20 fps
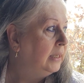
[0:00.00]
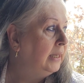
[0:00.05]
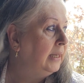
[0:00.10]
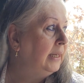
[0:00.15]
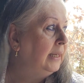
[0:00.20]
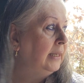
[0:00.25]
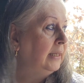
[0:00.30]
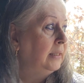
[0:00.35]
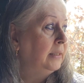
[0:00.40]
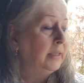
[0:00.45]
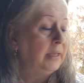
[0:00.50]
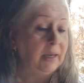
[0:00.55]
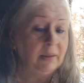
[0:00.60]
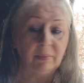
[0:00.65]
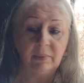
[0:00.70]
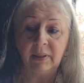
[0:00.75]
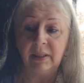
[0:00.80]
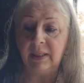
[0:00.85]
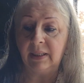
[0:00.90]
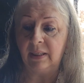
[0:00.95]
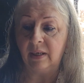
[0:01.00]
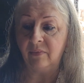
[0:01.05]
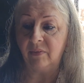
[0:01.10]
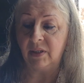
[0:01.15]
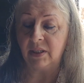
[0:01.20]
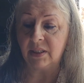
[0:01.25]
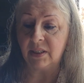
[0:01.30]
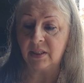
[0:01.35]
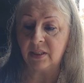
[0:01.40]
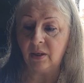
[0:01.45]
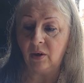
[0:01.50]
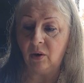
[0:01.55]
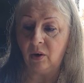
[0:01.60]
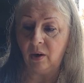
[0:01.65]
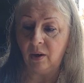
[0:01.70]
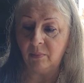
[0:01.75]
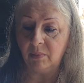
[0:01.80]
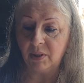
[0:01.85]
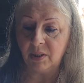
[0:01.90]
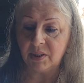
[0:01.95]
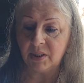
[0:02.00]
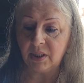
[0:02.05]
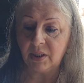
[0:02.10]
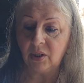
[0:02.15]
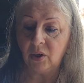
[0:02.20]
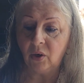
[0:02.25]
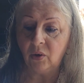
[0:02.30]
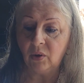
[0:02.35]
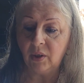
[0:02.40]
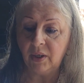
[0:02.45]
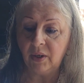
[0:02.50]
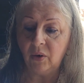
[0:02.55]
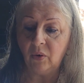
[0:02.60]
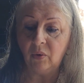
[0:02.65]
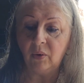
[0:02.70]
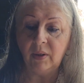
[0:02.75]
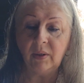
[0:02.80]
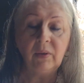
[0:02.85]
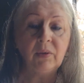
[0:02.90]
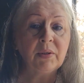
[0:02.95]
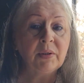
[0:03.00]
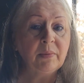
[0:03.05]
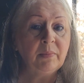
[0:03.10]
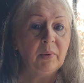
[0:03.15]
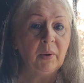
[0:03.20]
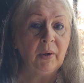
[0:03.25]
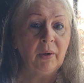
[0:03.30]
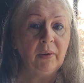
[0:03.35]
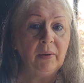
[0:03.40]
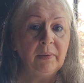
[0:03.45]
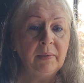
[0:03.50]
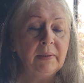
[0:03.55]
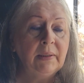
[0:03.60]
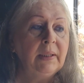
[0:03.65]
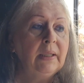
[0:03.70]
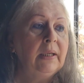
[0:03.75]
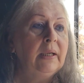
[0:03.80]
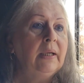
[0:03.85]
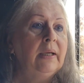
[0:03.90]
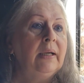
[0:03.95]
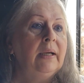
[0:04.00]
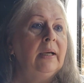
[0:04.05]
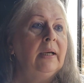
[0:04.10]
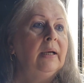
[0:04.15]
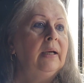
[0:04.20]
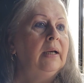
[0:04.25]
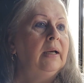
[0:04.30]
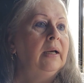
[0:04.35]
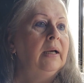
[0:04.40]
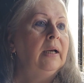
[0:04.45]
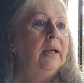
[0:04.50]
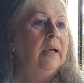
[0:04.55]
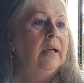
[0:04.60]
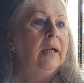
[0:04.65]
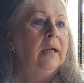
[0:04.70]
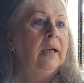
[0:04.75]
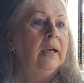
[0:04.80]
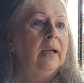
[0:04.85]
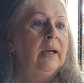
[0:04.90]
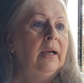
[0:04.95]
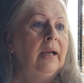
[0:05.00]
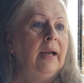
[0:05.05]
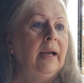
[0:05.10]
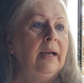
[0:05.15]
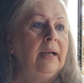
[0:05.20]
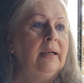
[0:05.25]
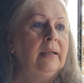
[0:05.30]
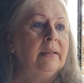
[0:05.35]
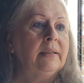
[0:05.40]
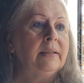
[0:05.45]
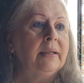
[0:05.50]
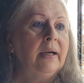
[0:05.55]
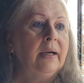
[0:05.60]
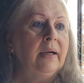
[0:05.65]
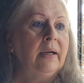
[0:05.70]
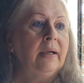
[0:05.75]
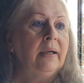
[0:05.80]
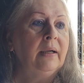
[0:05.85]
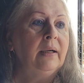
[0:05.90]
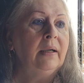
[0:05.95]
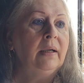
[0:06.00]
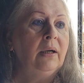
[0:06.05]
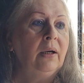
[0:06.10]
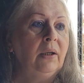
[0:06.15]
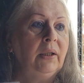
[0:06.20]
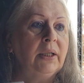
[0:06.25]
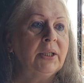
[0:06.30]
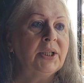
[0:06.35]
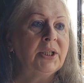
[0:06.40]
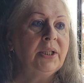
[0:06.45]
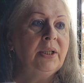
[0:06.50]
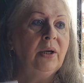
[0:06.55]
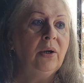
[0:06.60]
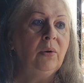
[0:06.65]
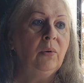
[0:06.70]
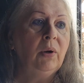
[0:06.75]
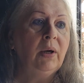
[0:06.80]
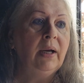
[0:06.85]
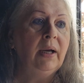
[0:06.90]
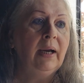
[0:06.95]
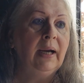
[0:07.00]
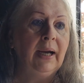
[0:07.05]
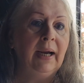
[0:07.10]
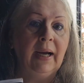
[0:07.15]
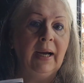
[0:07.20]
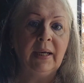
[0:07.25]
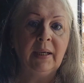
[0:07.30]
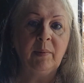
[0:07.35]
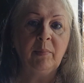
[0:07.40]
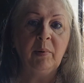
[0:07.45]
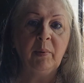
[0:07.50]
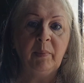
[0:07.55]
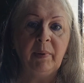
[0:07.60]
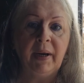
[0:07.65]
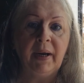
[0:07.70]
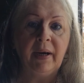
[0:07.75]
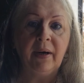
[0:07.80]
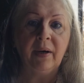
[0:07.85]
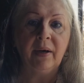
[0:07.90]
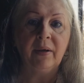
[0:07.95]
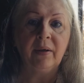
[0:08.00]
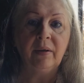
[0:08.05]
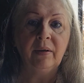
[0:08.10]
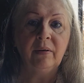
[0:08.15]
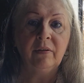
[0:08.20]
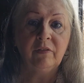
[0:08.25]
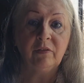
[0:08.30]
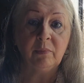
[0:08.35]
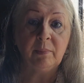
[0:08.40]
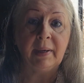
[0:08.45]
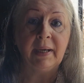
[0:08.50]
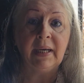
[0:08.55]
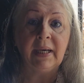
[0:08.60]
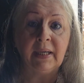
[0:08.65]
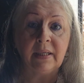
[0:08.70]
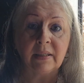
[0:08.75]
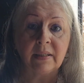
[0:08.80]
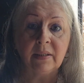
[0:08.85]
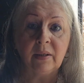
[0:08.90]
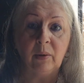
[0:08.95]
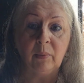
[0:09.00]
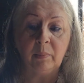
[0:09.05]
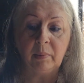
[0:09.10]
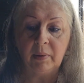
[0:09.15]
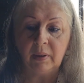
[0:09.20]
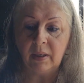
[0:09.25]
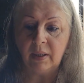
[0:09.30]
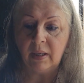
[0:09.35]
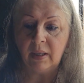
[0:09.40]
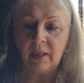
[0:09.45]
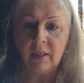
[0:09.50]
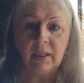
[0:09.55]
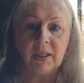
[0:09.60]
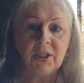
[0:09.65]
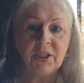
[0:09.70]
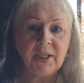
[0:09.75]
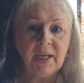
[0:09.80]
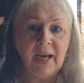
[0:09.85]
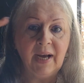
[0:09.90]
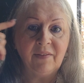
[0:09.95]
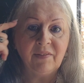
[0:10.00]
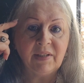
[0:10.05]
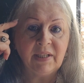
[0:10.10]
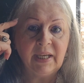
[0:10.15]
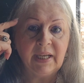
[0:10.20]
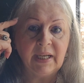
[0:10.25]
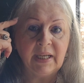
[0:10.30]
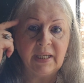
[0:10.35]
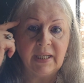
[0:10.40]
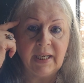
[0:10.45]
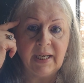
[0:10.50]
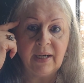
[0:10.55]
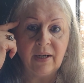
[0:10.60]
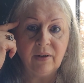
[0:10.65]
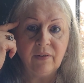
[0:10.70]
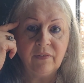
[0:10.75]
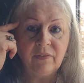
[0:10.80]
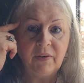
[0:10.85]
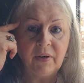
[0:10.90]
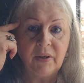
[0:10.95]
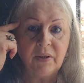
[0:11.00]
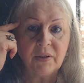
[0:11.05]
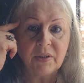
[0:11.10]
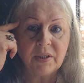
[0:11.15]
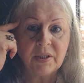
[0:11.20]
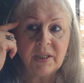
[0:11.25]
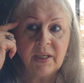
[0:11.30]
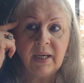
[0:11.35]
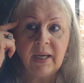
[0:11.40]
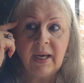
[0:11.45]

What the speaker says: and I really love it. So I'm using coconut oil tomorrow, and I'll let you know how you prepare for making soap, because you have to get it in here first,